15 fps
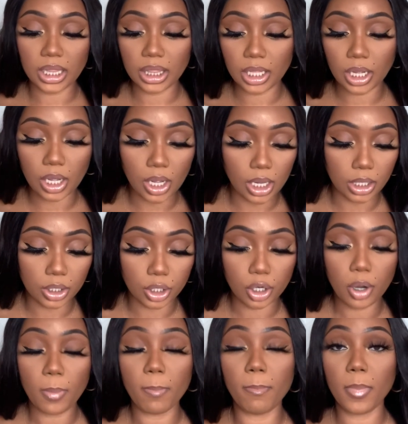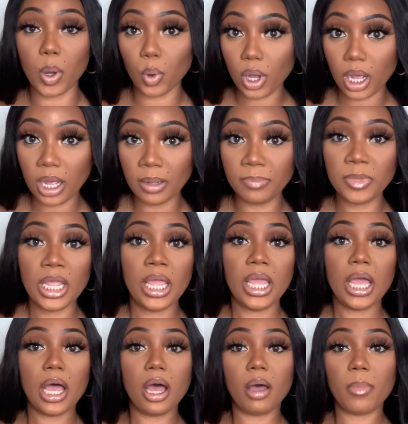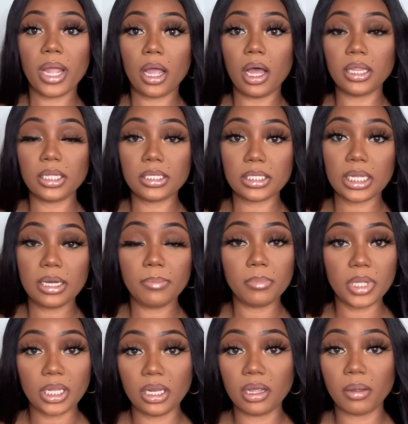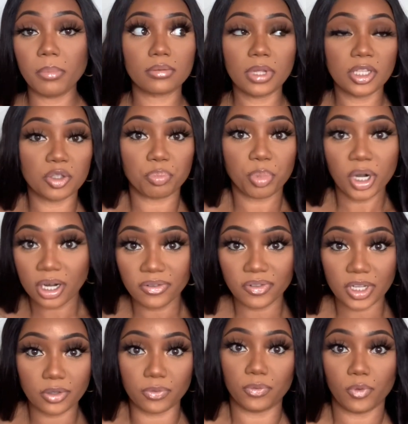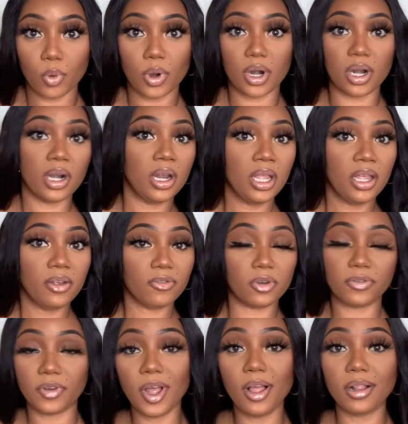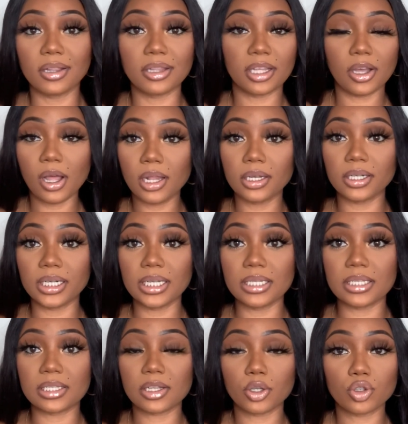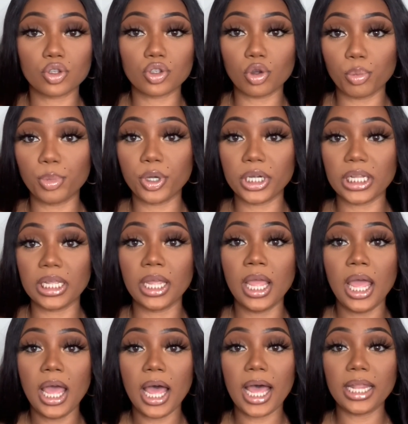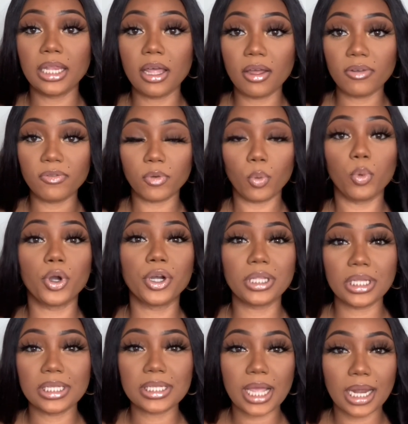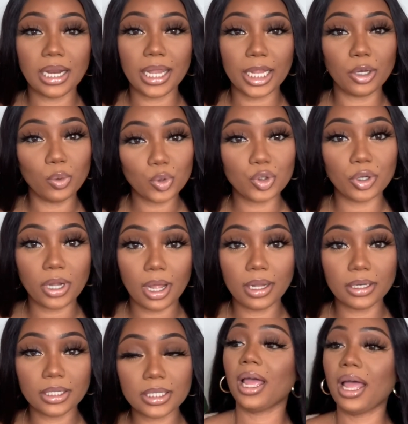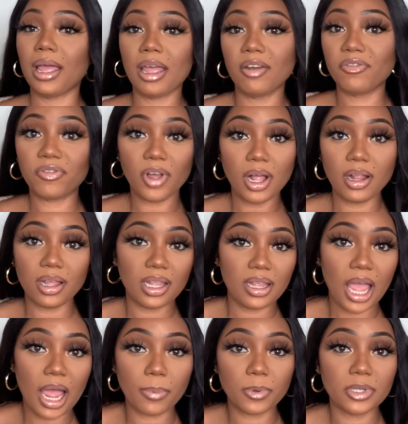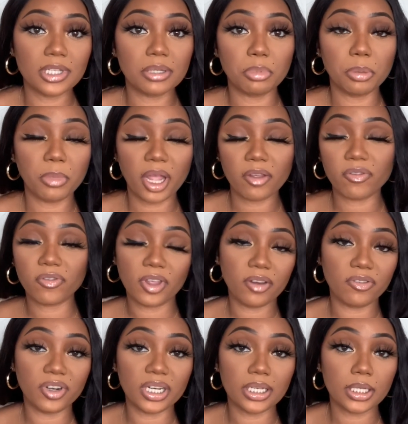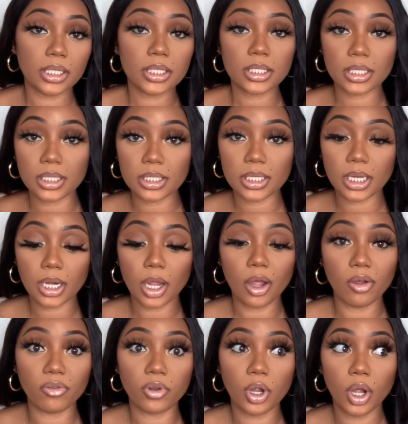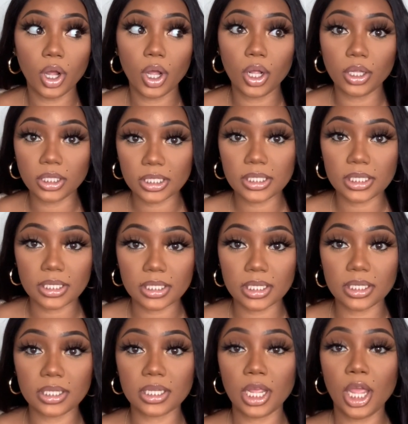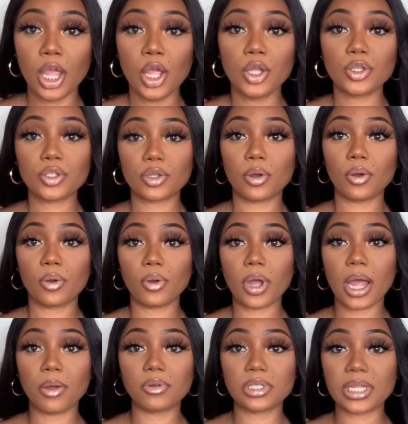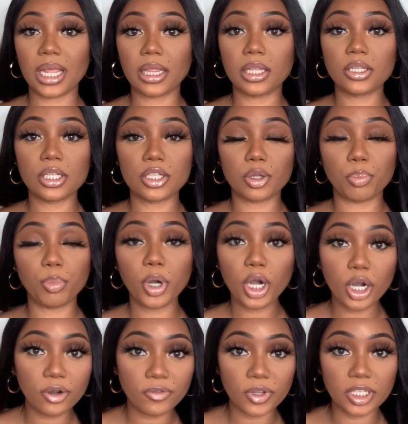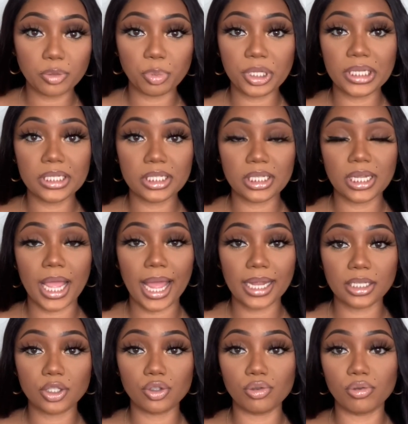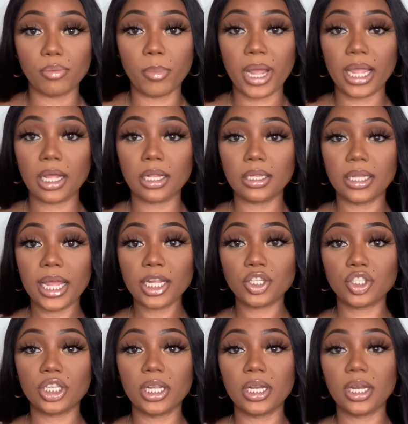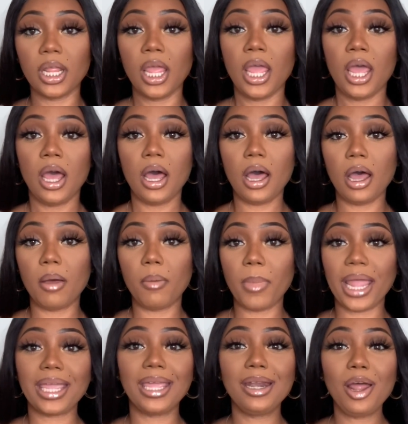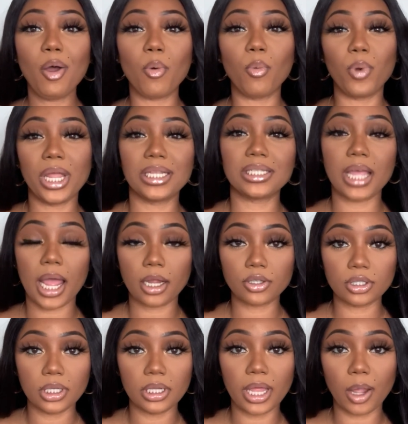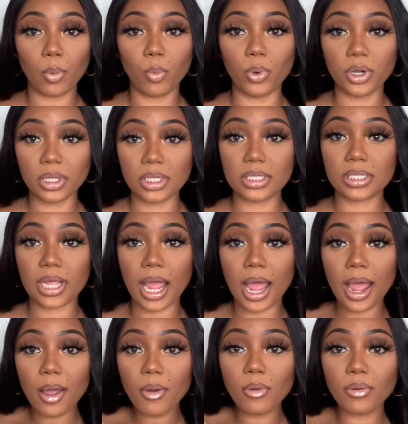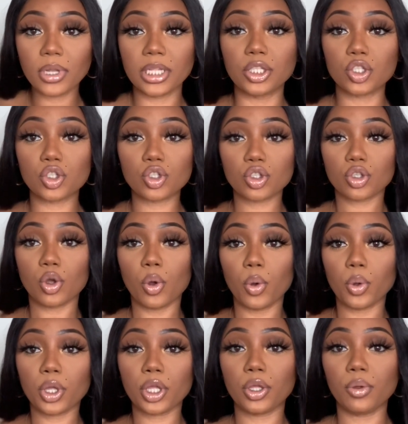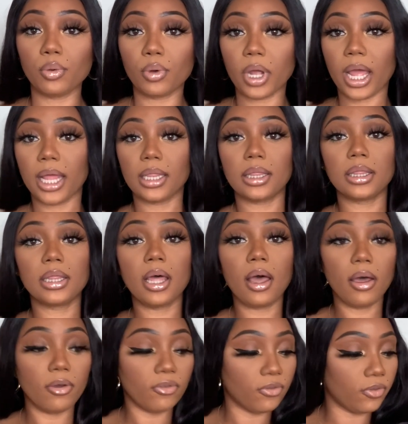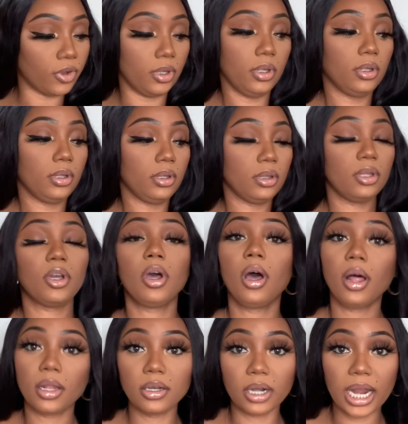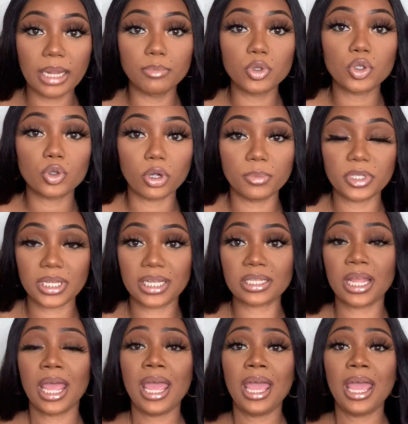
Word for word: in the color mocha. Um, I got this in a medium. It's perfect for for fall. The color is so pretty. I love wearing these kind of like neutral colors and fall happens to be my favorite season of all the seasons. So I was like, this is a perfect piece to add to my collection. Um, I cannot wait to actually like wear this out. It's so cute. I love the color. I'm so obsessed.